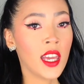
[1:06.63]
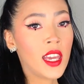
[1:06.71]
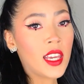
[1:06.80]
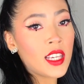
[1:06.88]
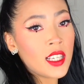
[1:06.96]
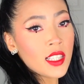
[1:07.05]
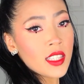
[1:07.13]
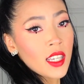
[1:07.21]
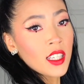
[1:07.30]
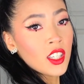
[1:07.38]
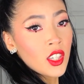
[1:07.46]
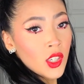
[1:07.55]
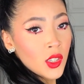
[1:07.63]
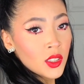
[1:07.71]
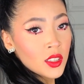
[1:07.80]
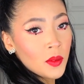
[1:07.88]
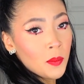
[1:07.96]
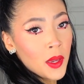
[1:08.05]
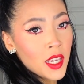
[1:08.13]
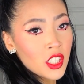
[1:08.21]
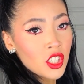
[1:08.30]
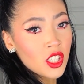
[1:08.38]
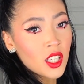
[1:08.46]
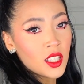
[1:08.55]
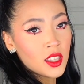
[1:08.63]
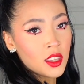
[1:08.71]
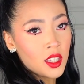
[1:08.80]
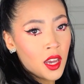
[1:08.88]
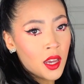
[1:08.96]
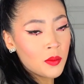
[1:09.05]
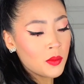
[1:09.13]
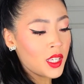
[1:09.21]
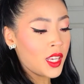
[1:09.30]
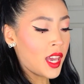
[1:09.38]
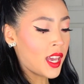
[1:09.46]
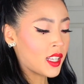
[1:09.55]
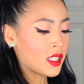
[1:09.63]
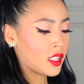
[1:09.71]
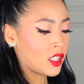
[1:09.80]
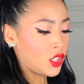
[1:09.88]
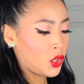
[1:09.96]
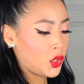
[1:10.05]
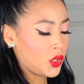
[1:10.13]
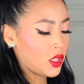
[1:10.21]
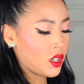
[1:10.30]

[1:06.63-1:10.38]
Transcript: It's a cute mesh top. It has a cute